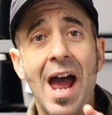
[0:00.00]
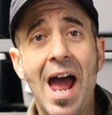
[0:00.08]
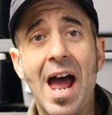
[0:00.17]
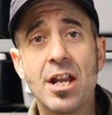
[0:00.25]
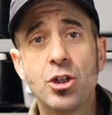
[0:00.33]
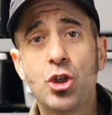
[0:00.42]

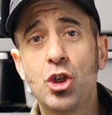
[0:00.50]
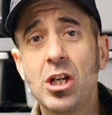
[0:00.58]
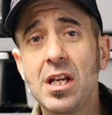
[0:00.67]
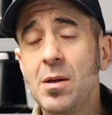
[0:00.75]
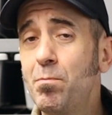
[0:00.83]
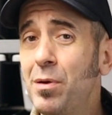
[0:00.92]
at
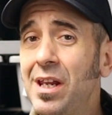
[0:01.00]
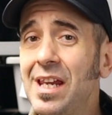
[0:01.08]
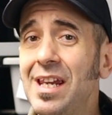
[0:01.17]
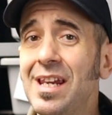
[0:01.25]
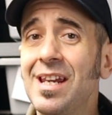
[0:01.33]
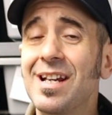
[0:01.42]

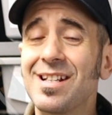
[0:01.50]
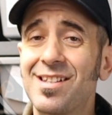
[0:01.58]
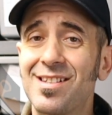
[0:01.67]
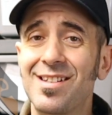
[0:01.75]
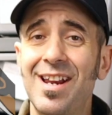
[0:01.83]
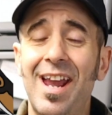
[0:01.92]

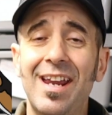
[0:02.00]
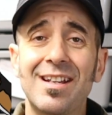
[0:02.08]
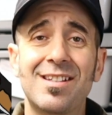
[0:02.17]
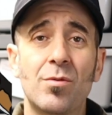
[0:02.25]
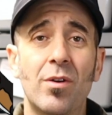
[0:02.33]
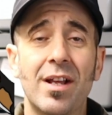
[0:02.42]

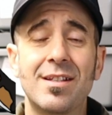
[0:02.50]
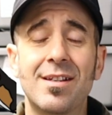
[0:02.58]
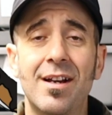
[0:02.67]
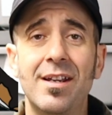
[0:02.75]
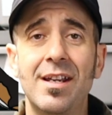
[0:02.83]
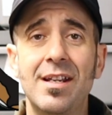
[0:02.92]
GPSnakes. When I
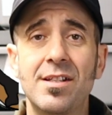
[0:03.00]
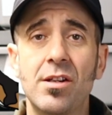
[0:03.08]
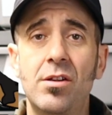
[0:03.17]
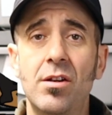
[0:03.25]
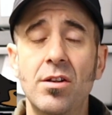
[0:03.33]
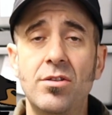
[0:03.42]
tell you
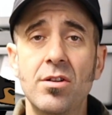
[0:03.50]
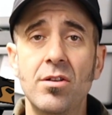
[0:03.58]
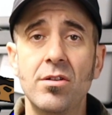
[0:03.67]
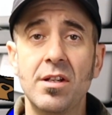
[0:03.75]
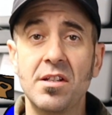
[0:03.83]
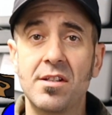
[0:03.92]
he's a good
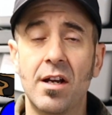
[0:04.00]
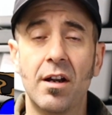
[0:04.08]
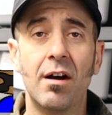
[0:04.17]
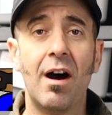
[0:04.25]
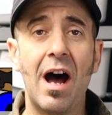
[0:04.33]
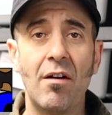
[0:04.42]
dude and he's done
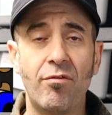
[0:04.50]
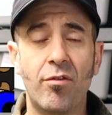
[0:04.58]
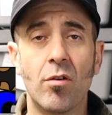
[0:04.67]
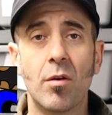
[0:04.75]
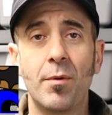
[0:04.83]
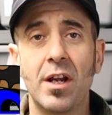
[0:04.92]
a lot
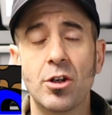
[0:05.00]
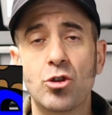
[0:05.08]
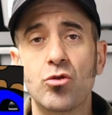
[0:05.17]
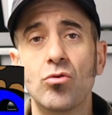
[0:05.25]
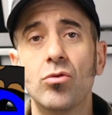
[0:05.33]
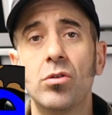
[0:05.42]
for me, I
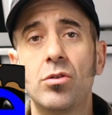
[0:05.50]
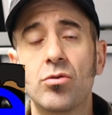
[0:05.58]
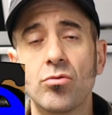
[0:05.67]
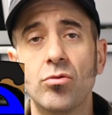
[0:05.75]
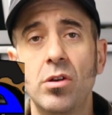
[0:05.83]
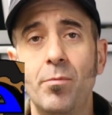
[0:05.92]

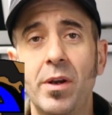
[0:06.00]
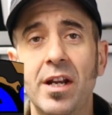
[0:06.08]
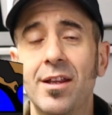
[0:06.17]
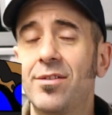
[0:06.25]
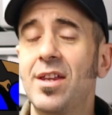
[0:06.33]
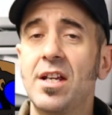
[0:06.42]
truly
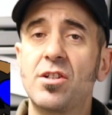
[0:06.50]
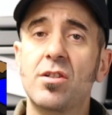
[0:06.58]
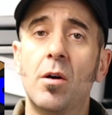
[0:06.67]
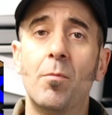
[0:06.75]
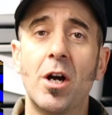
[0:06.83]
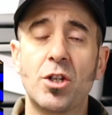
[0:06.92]
mean it. Thanks
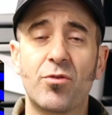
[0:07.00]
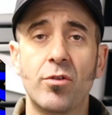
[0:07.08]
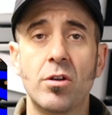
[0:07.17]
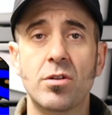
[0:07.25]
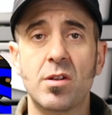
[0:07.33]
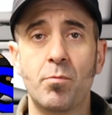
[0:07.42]
so much for
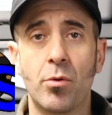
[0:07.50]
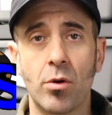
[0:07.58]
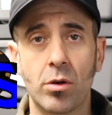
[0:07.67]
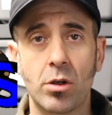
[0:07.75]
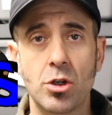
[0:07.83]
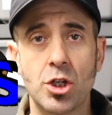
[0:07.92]
your
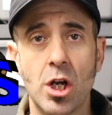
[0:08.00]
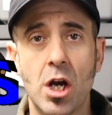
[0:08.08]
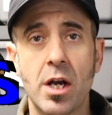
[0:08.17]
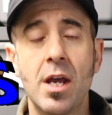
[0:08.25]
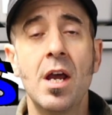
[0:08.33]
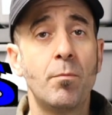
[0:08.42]
support,
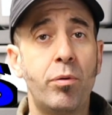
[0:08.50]
Gershon.